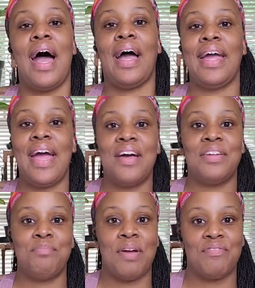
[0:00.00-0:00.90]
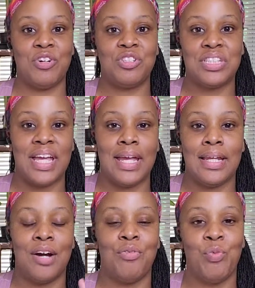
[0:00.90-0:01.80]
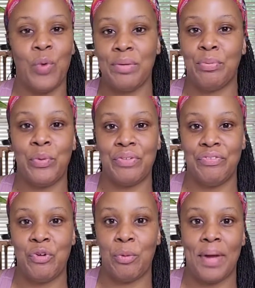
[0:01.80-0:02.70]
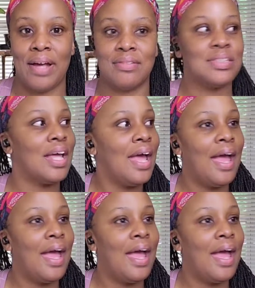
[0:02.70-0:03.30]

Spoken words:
I had my first gain of 1.4 pounds.